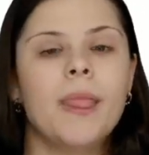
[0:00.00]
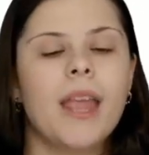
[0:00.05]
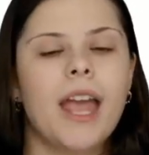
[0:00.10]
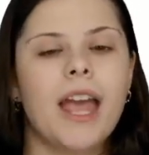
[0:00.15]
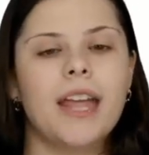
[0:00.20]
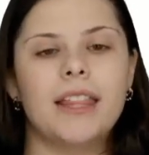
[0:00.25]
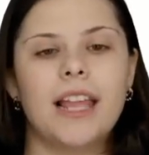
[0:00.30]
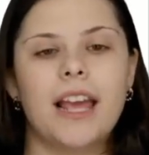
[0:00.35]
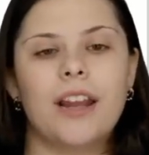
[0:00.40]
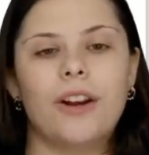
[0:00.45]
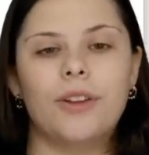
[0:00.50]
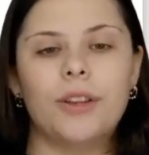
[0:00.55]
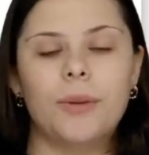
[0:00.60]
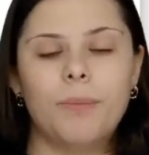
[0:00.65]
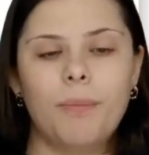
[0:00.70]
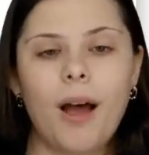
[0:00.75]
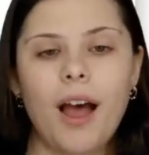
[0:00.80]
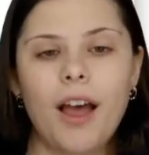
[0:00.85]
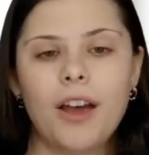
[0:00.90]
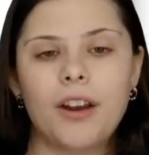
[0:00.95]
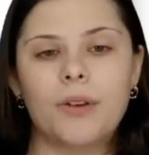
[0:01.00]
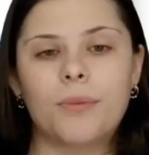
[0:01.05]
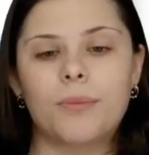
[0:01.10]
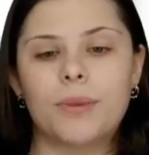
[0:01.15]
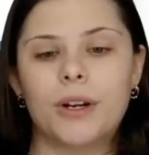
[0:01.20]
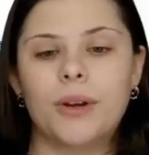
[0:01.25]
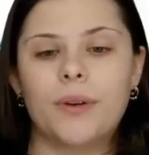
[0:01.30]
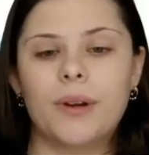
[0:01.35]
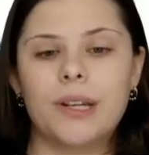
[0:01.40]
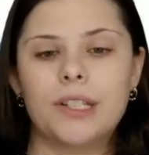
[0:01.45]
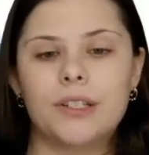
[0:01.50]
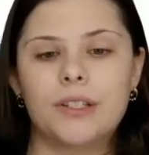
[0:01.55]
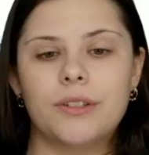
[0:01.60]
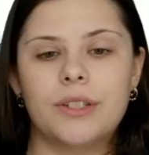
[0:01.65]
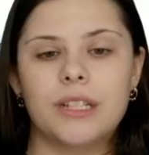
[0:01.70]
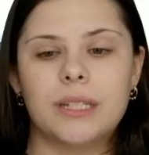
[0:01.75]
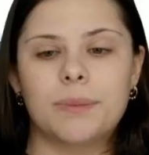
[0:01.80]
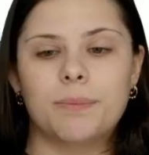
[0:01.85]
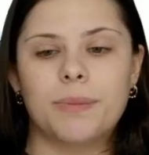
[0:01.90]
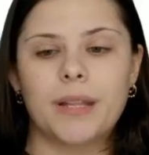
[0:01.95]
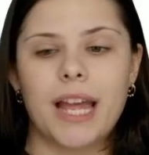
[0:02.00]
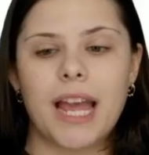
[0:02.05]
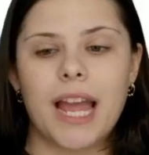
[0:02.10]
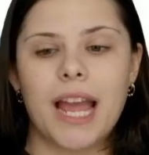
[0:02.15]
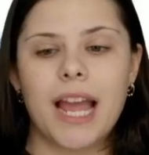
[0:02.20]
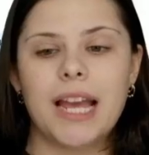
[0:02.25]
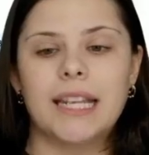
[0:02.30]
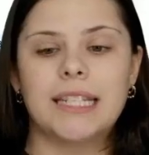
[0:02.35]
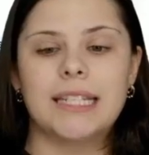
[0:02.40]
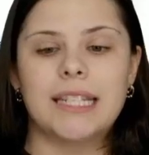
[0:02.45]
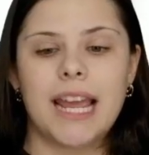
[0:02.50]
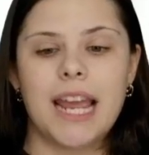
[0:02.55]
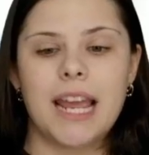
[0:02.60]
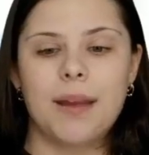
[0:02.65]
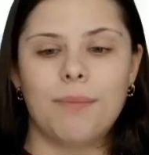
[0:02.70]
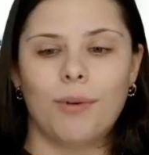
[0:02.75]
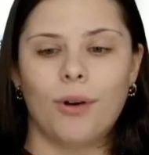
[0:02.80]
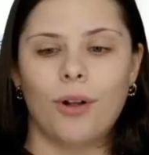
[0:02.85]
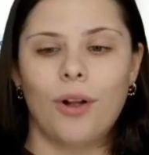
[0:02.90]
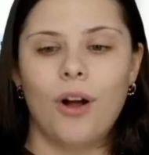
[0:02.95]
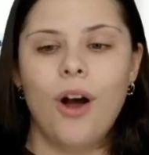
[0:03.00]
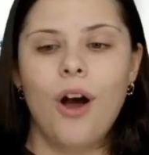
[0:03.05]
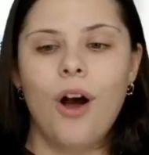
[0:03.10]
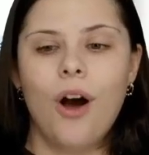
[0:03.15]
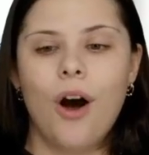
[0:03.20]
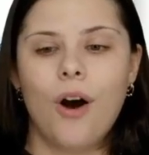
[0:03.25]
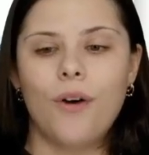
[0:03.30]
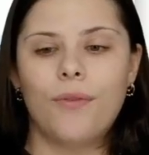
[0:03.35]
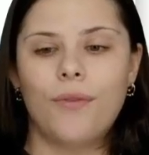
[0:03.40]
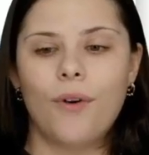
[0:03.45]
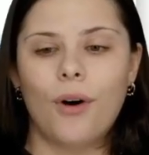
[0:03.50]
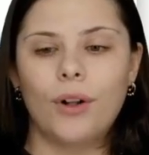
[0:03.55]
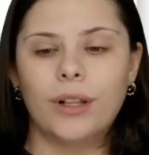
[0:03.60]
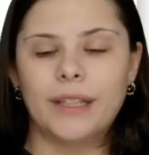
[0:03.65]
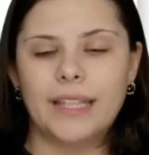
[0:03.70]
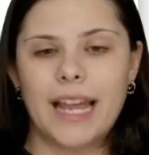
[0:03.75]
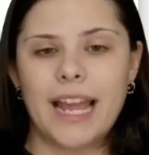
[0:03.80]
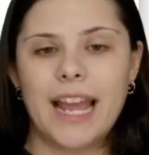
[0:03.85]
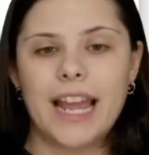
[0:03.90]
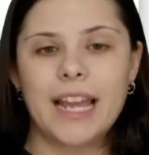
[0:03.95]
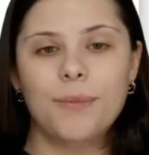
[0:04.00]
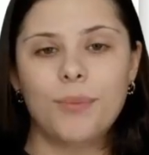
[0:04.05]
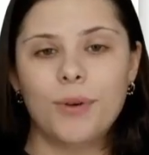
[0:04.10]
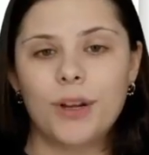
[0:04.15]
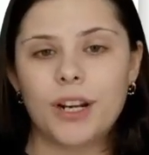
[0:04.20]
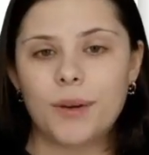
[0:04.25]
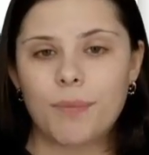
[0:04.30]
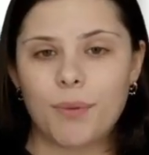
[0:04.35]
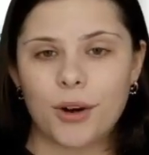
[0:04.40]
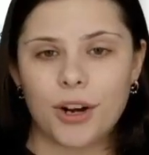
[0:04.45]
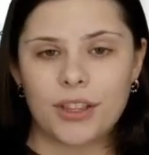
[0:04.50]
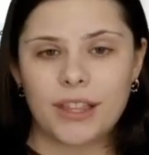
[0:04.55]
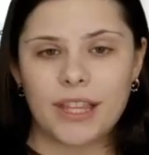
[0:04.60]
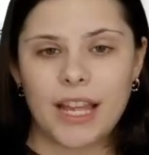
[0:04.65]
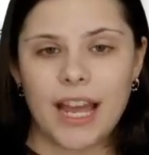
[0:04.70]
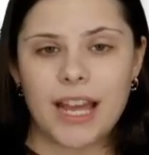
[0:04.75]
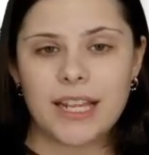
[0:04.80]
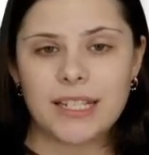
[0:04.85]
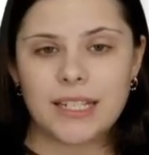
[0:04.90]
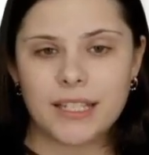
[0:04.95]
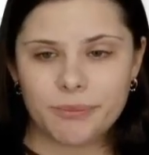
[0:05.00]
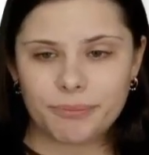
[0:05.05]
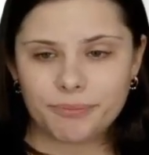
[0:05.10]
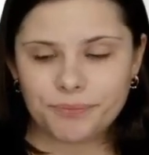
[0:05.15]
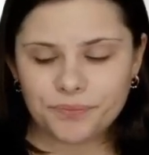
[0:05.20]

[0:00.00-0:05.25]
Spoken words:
and then on the bottom, we're going to display a table of all the inputted birthdays